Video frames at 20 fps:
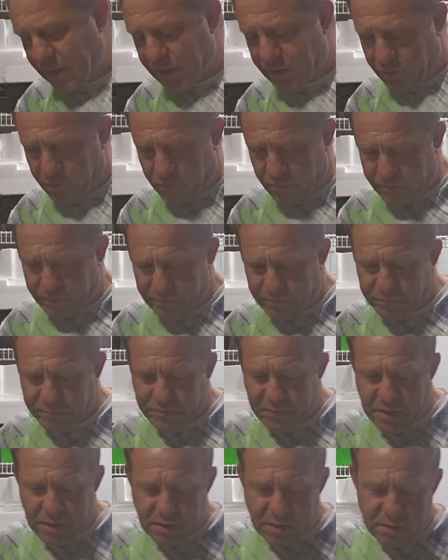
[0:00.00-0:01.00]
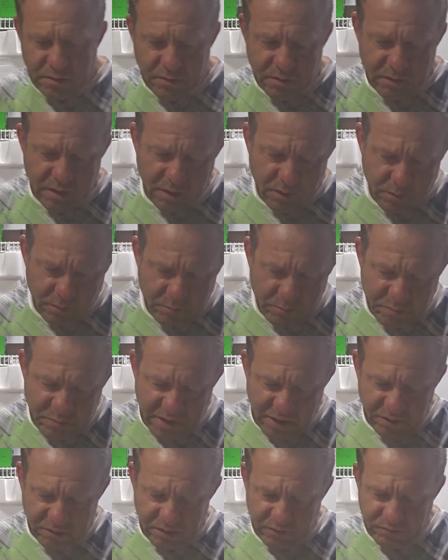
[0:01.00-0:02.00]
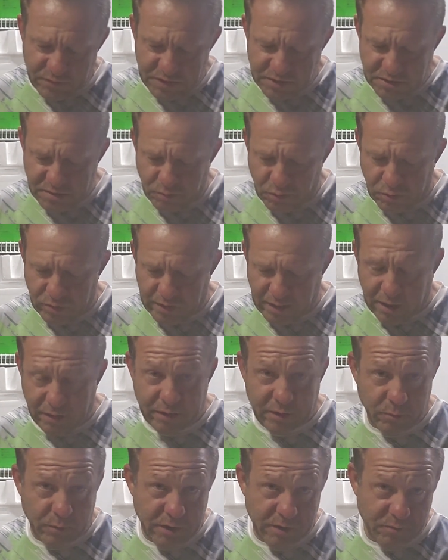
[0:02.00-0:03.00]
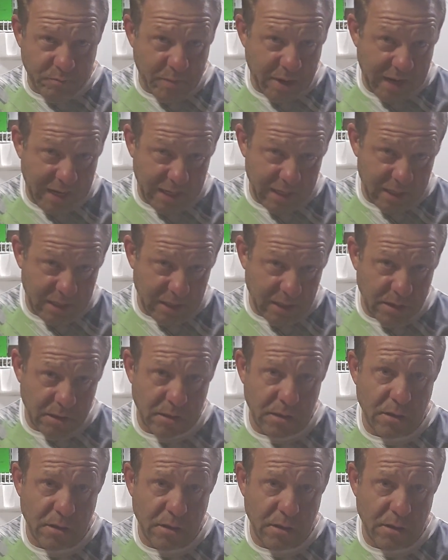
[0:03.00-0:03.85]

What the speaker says: little. They are barely visible now that we have painted it.